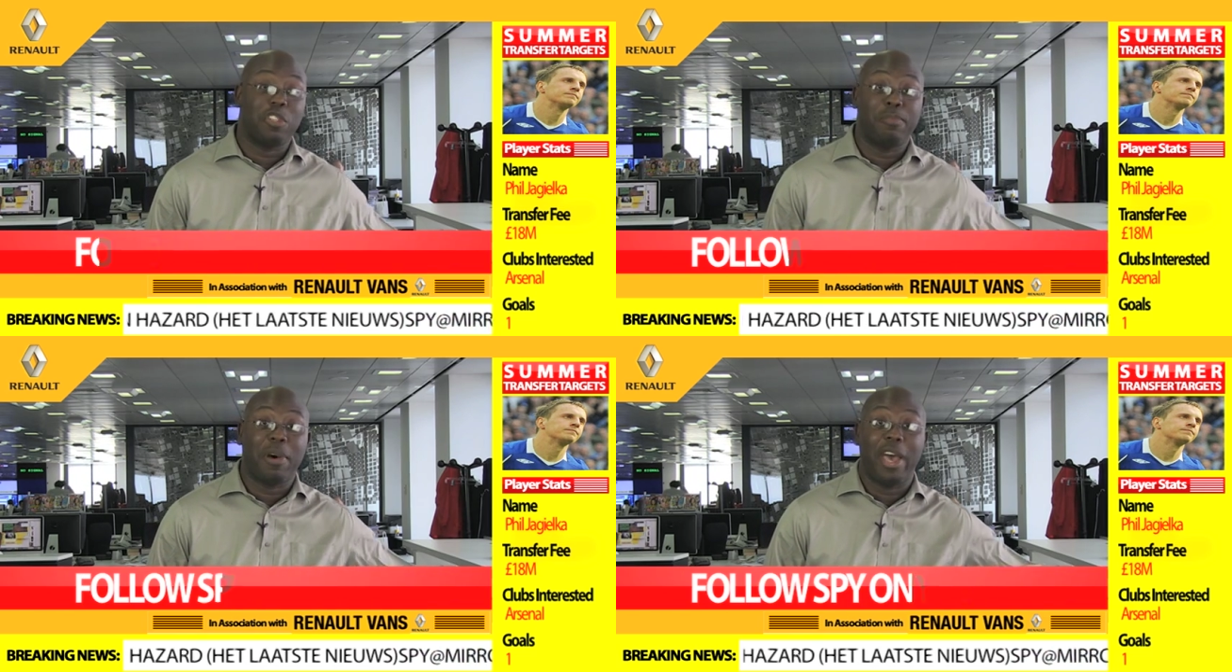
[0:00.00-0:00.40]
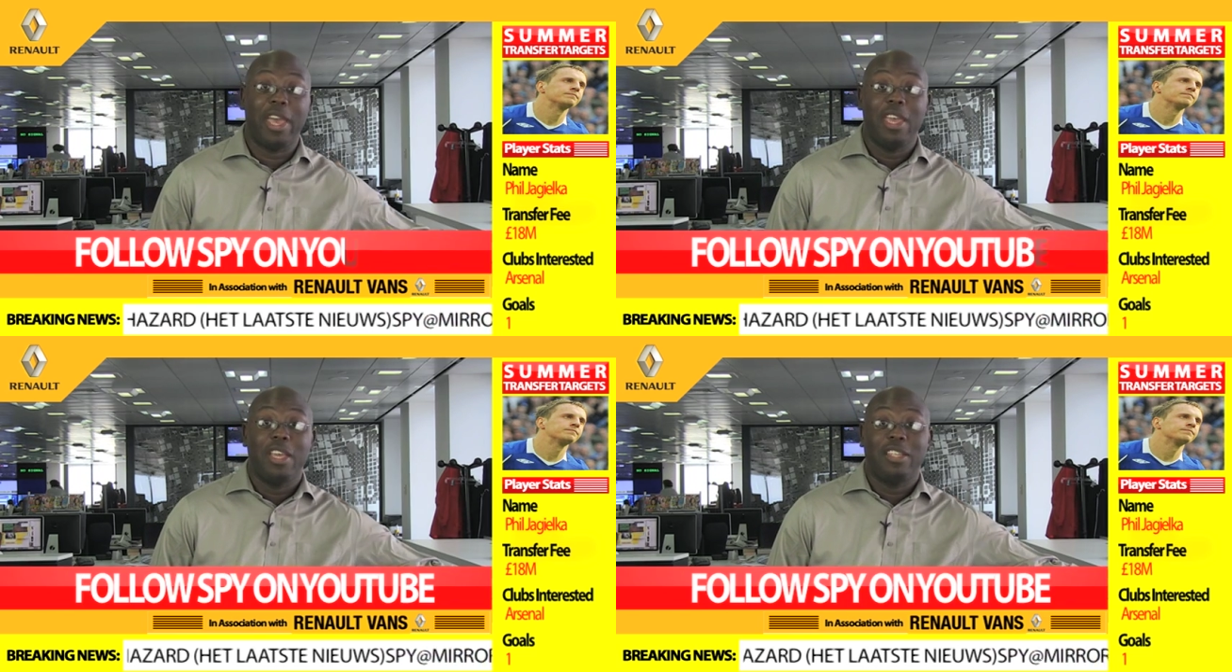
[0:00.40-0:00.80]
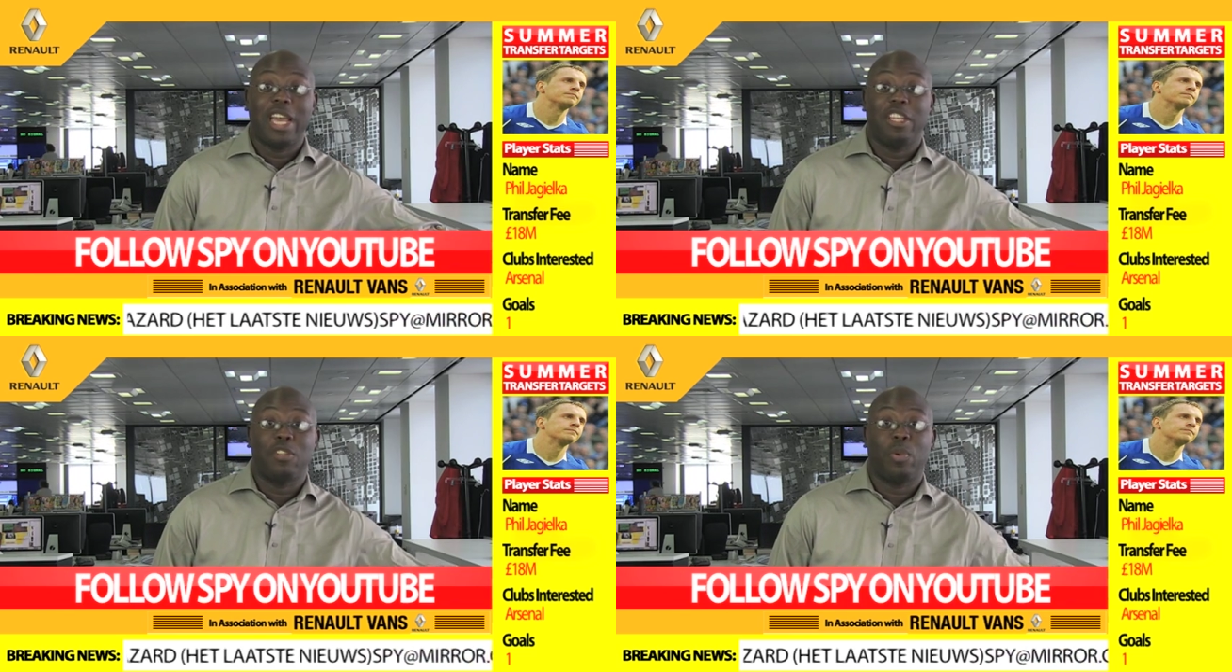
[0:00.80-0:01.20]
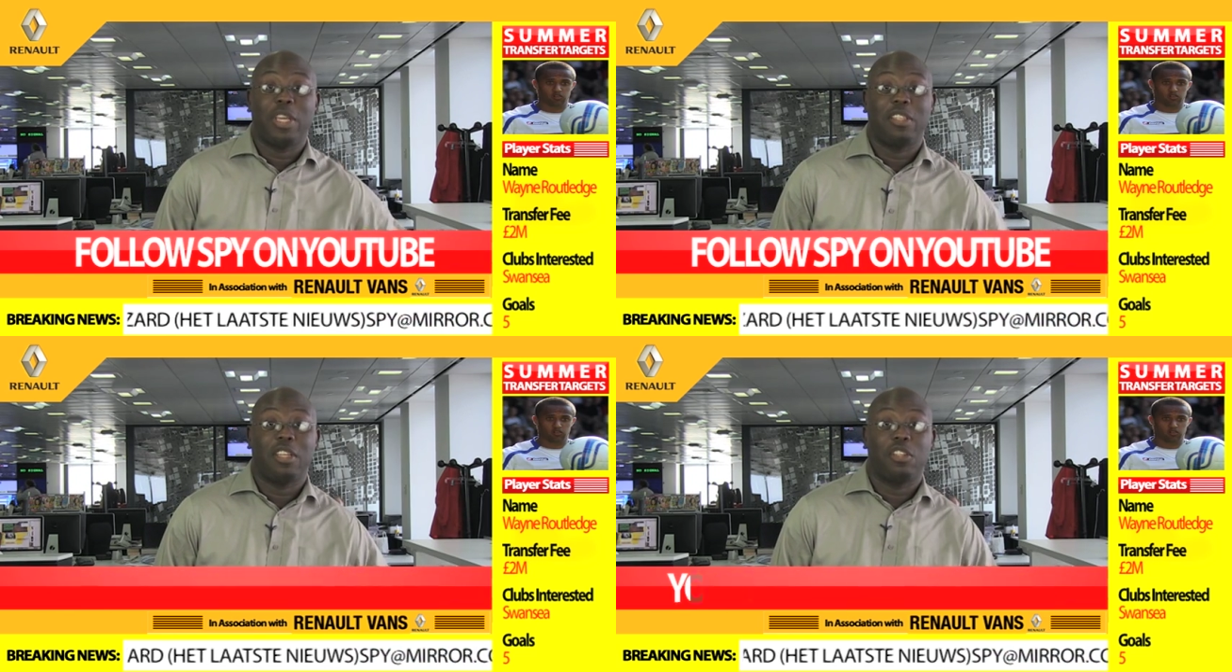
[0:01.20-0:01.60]
Best Dan's
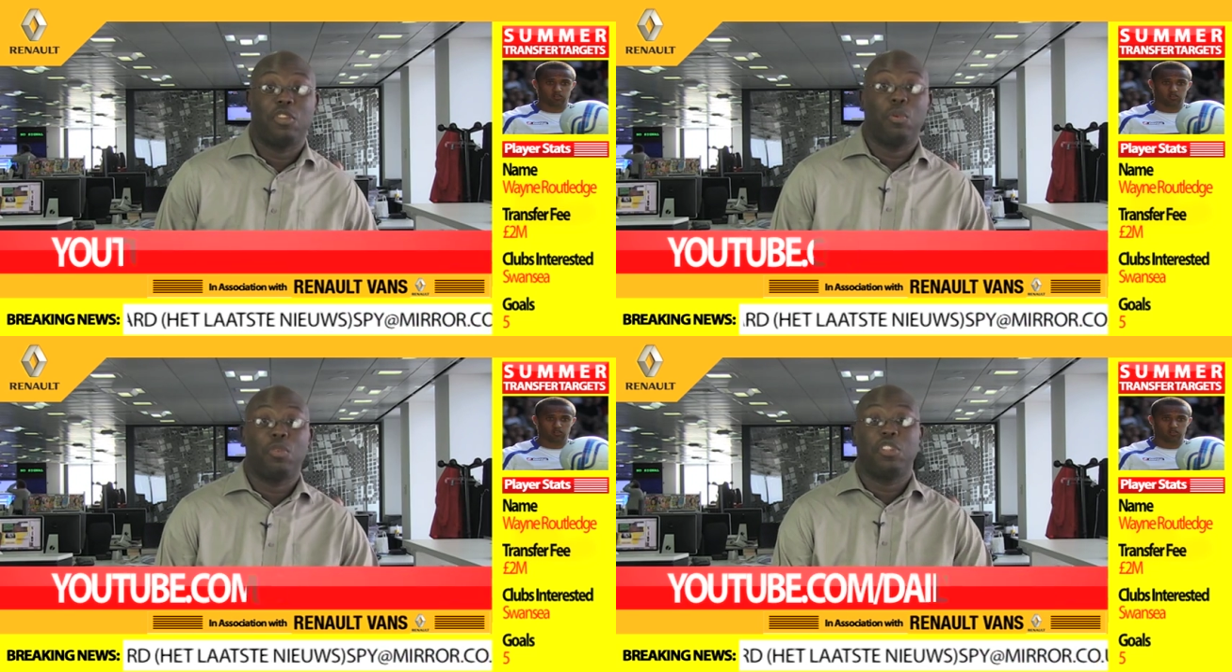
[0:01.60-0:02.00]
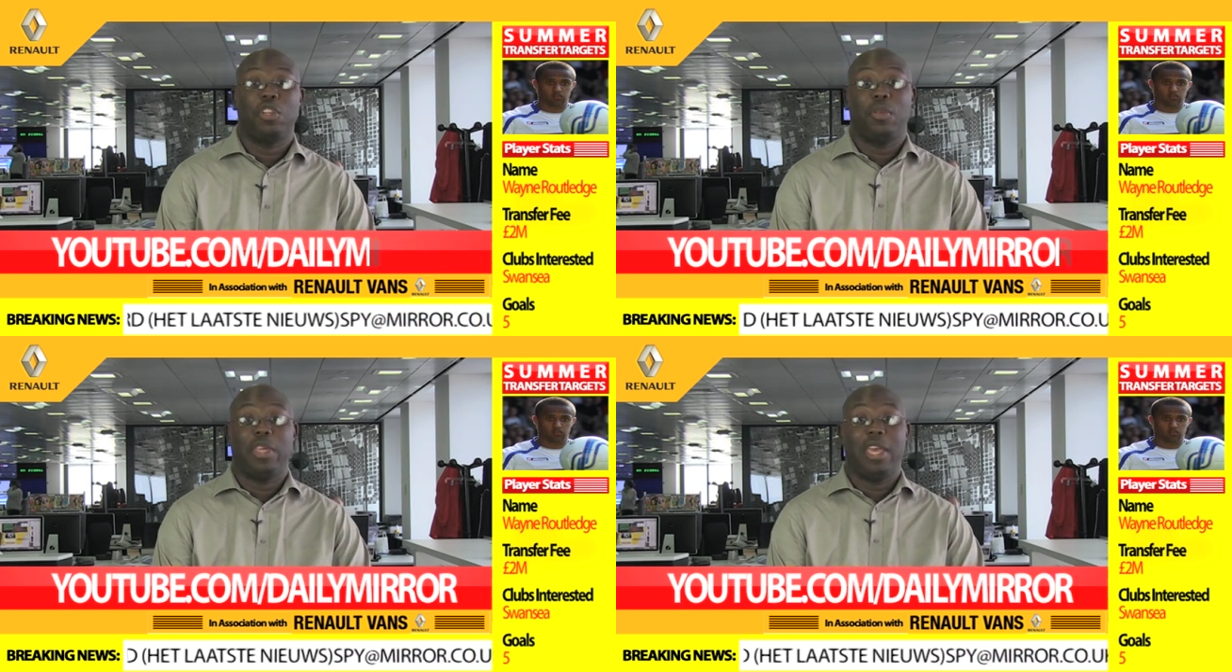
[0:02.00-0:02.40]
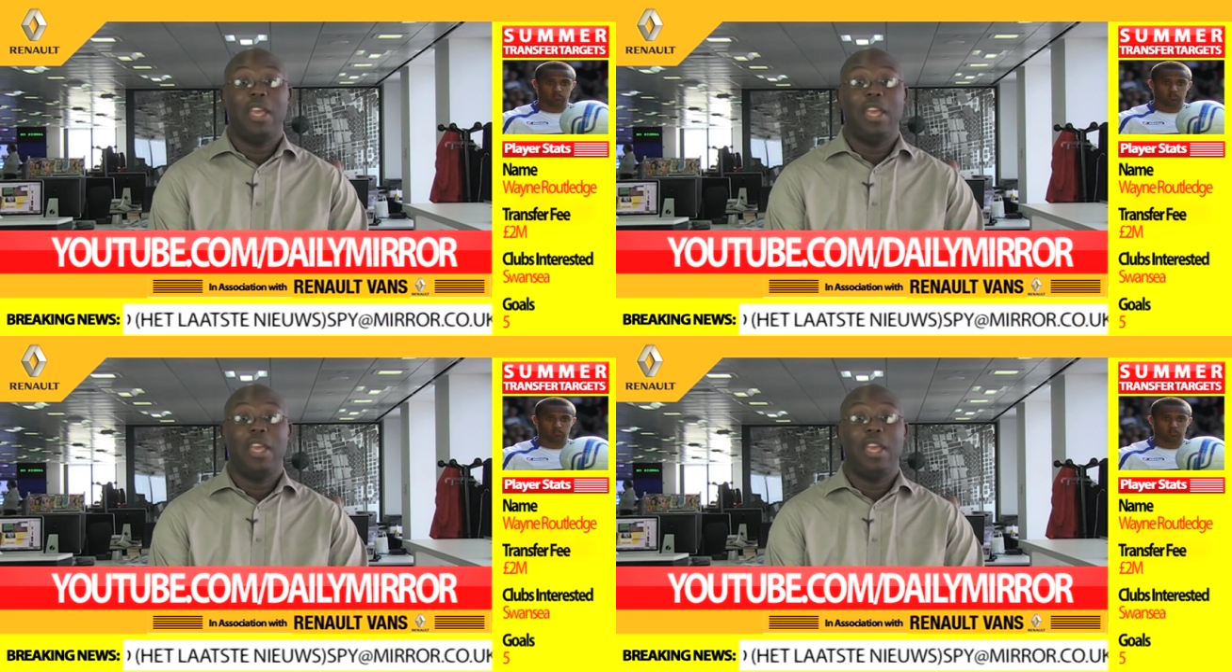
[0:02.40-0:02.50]
waiting to talk to you there.